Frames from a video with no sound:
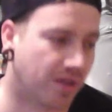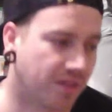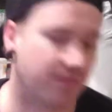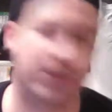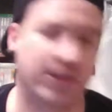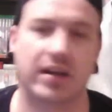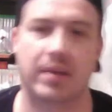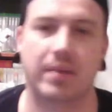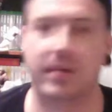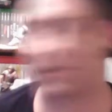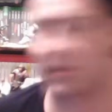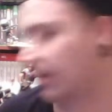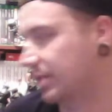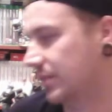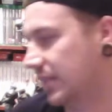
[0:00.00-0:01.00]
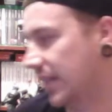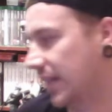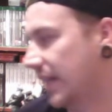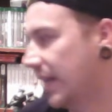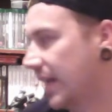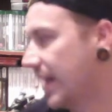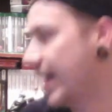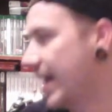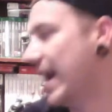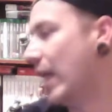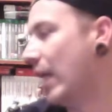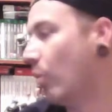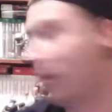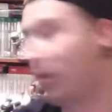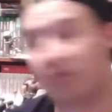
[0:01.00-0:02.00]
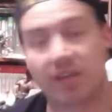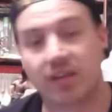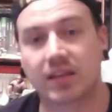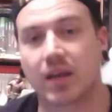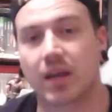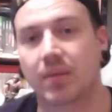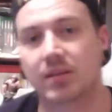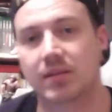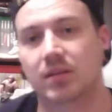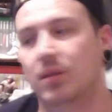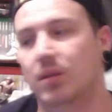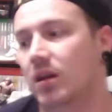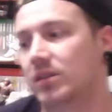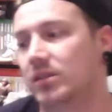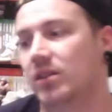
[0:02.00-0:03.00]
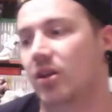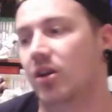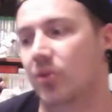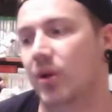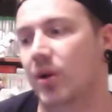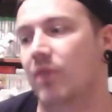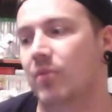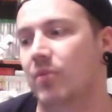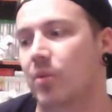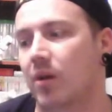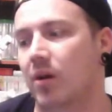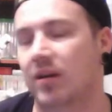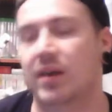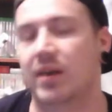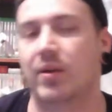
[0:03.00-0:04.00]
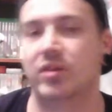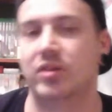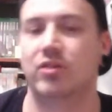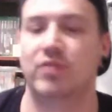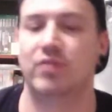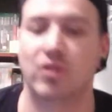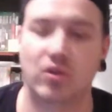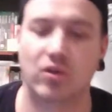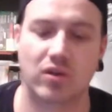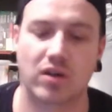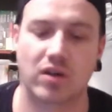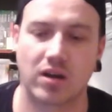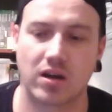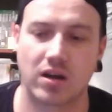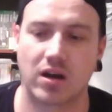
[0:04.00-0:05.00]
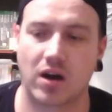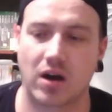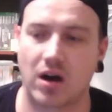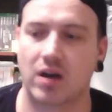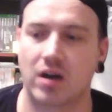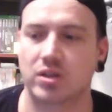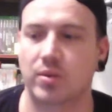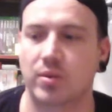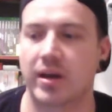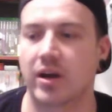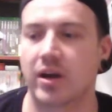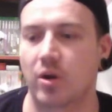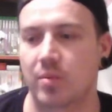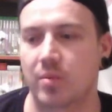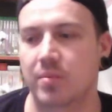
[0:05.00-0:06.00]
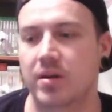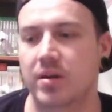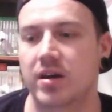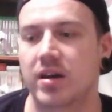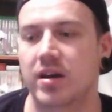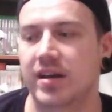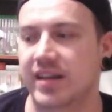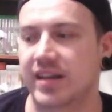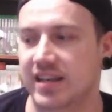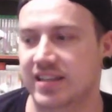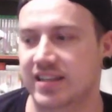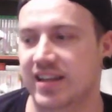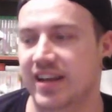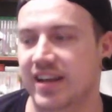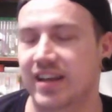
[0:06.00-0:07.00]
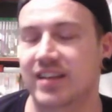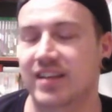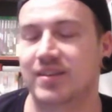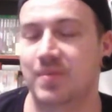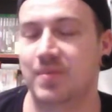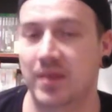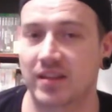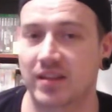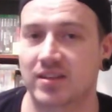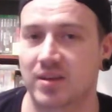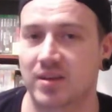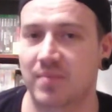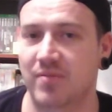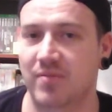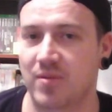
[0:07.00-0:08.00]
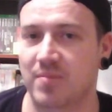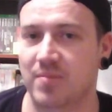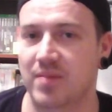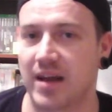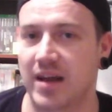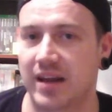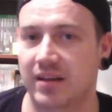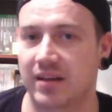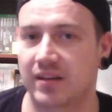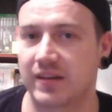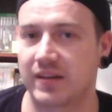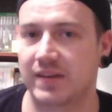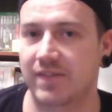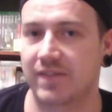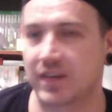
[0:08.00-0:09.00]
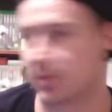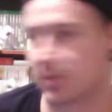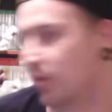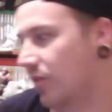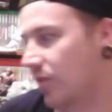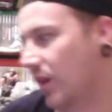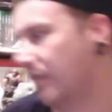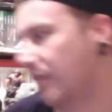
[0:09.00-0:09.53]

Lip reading: thing that I picked up today, and one thing that I picked up last night on the way home from work. Now I drove a long arse way home yesterday to pick this up from a Facebook find.